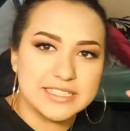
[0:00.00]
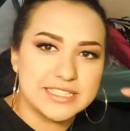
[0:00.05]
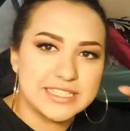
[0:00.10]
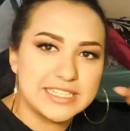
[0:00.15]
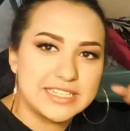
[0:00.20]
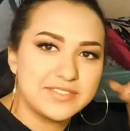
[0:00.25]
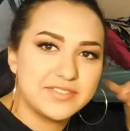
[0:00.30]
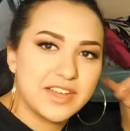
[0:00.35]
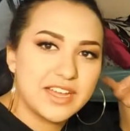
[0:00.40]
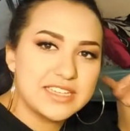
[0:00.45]

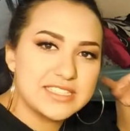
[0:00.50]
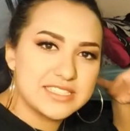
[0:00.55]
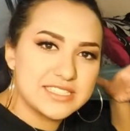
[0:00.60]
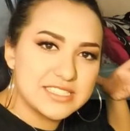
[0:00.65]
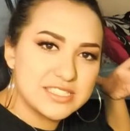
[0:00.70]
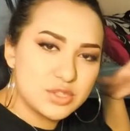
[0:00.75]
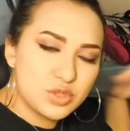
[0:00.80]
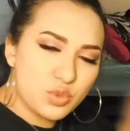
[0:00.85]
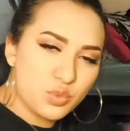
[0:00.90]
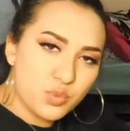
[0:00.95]
Levi's
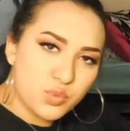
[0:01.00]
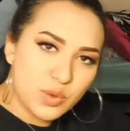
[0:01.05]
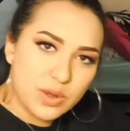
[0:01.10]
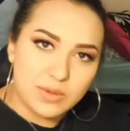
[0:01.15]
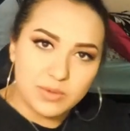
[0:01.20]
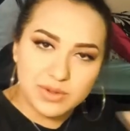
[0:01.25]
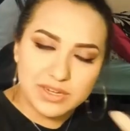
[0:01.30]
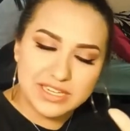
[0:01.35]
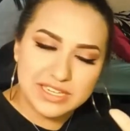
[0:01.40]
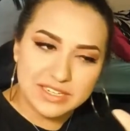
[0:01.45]

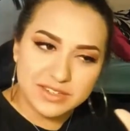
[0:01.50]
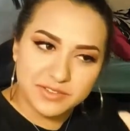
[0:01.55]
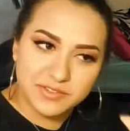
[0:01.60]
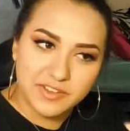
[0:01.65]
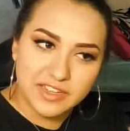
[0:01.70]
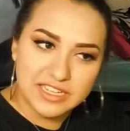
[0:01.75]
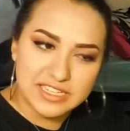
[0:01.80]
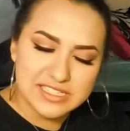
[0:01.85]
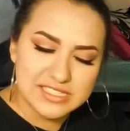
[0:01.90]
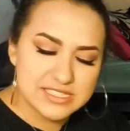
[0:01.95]
thrown in your
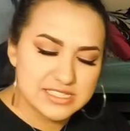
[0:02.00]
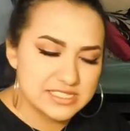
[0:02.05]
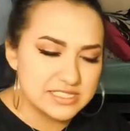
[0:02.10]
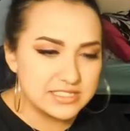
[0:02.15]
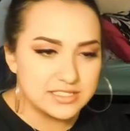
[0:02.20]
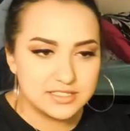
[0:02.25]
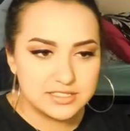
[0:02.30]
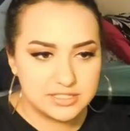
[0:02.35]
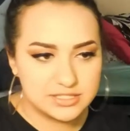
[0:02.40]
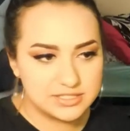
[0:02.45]
face,
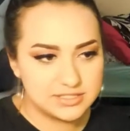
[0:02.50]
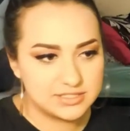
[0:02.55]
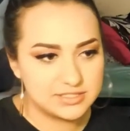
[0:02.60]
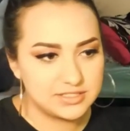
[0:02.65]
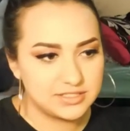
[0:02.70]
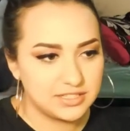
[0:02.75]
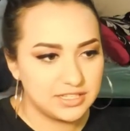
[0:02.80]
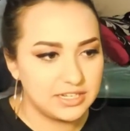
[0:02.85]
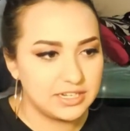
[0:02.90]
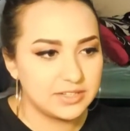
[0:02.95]

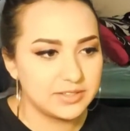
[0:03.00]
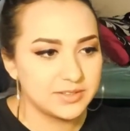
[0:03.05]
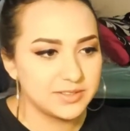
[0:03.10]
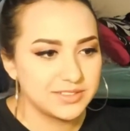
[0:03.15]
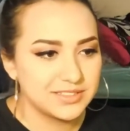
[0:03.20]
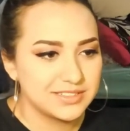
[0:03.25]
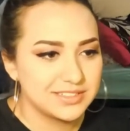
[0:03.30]
you know?